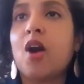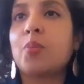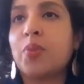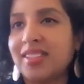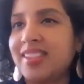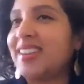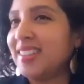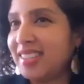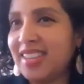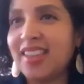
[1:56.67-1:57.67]
Our President
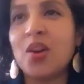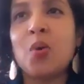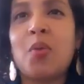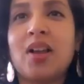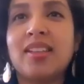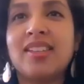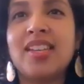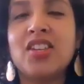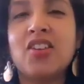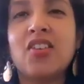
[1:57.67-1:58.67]
and CEO, Paulette
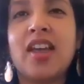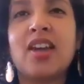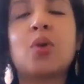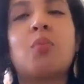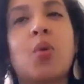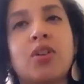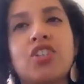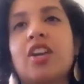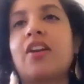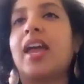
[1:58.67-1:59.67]
Senior, and our Board
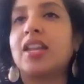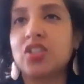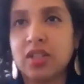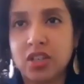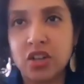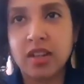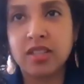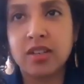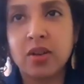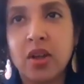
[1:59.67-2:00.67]
Chair, Angela
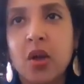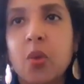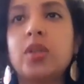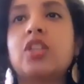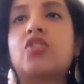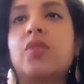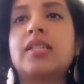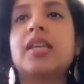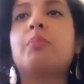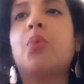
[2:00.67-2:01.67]
Johnson, will
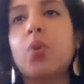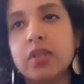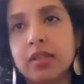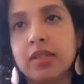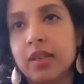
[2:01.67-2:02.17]
address important